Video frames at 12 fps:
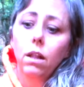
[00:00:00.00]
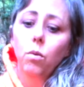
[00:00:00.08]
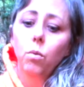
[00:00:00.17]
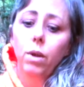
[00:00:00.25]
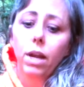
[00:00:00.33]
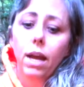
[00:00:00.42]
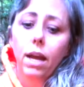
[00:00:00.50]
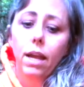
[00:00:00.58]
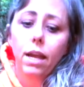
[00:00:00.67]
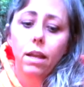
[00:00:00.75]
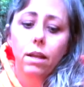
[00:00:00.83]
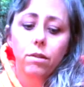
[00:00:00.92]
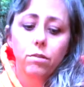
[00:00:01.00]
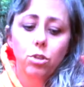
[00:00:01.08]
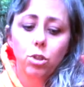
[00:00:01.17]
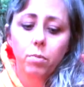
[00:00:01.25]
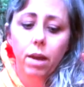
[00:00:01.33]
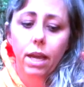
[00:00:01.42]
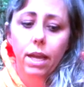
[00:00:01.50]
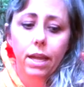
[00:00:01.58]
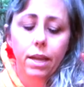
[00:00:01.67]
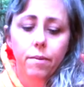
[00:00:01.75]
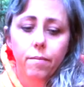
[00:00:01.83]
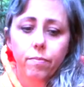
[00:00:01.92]
when I do
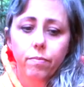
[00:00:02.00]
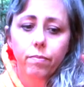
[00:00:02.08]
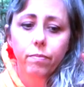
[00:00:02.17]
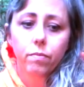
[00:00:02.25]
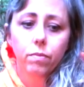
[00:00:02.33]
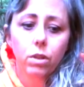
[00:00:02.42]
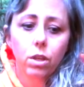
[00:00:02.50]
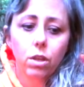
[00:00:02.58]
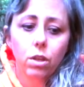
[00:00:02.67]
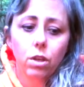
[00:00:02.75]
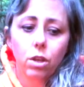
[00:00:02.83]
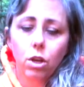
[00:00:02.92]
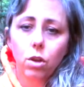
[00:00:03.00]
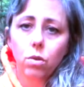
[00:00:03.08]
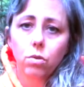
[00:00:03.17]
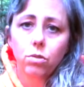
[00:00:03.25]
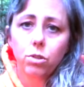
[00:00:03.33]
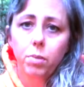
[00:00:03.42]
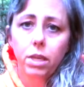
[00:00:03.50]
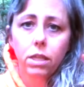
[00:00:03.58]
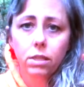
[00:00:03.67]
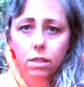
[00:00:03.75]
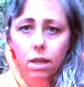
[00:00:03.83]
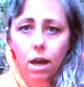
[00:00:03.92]
my,
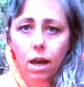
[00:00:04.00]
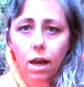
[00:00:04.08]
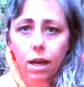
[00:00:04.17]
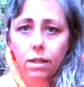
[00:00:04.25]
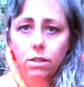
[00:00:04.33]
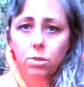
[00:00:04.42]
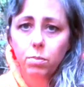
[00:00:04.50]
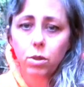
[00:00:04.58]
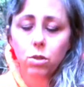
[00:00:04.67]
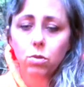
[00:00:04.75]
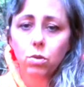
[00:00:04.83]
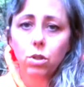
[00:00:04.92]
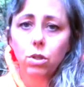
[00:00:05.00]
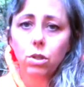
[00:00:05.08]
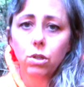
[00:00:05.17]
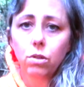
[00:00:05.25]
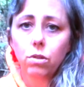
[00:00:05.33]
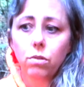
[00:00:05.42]
speaking to God, spiritual